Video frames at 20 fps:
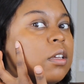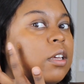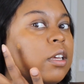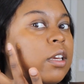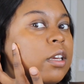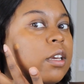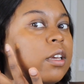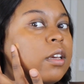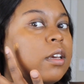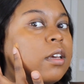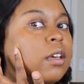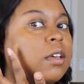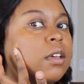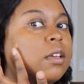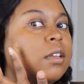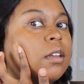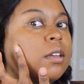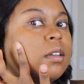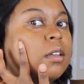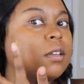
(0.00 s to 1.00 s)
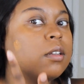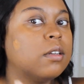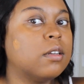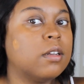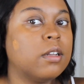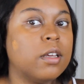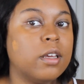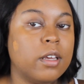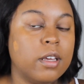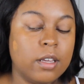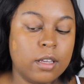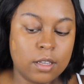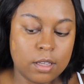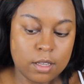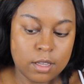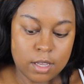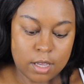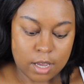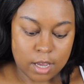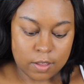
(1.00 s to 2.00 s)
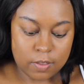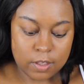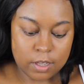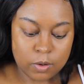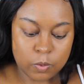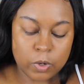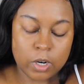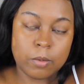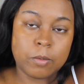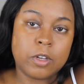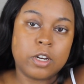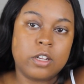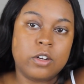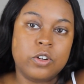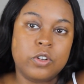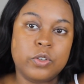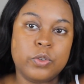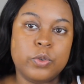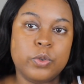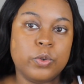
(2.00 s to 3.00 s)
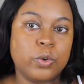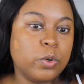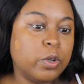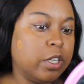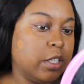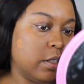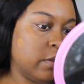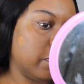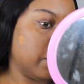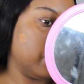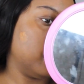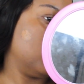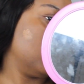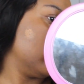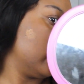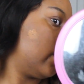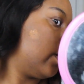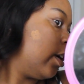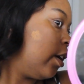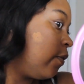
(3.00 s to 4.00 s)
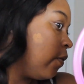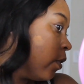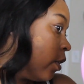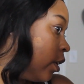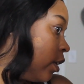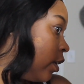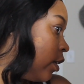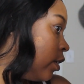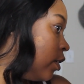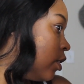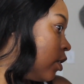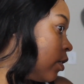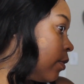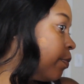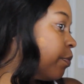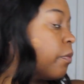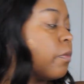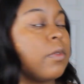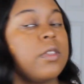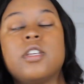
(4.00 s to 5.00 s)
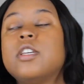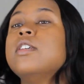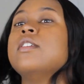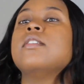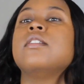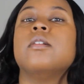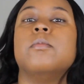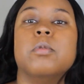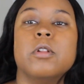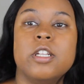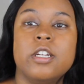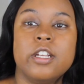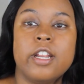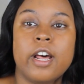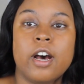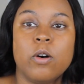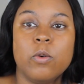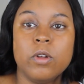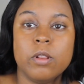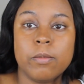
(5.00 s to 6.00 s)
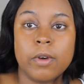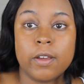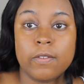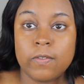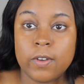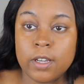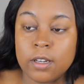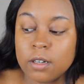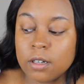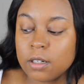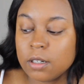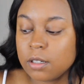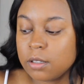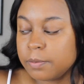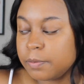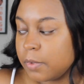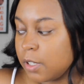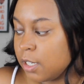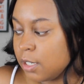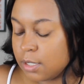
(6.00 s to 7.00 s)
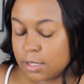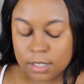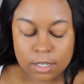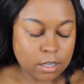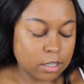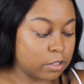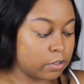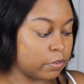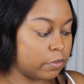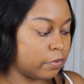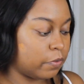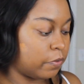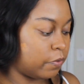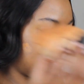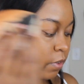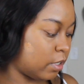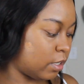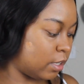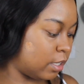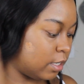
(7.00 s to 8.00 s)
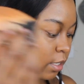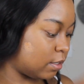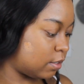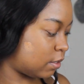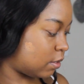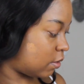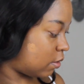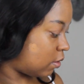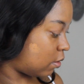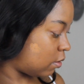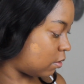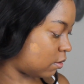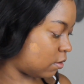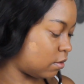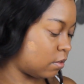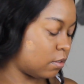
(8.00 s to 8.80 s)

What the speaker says: And I think what I'm going to do is, for more coverage, is to blend it out with my finger instead of this.